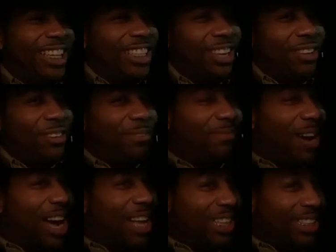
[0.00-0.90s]
So the
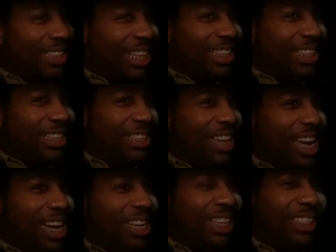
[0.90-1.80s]
Father sent the
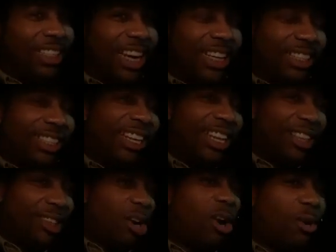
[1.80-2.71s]
Son, the Son
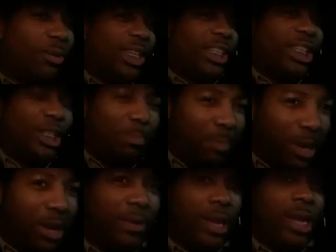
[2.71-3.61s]
sent the Holy
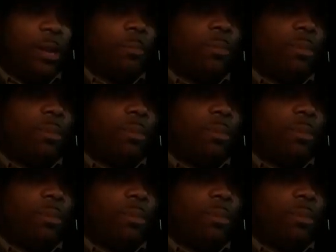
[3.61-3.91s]
Spirit